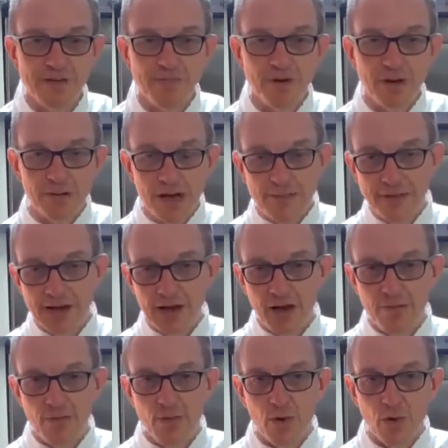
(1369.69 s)
People are becoming a
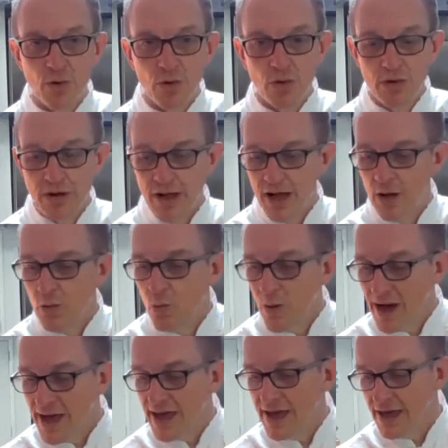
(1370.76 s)
lot more
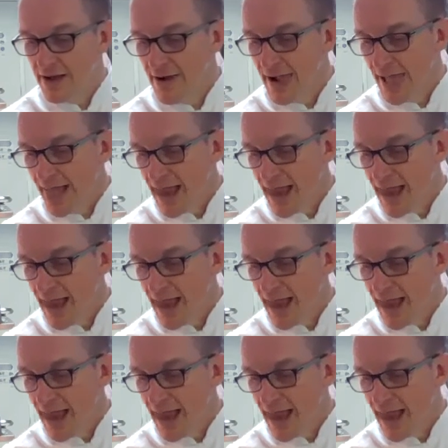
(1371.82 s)
aware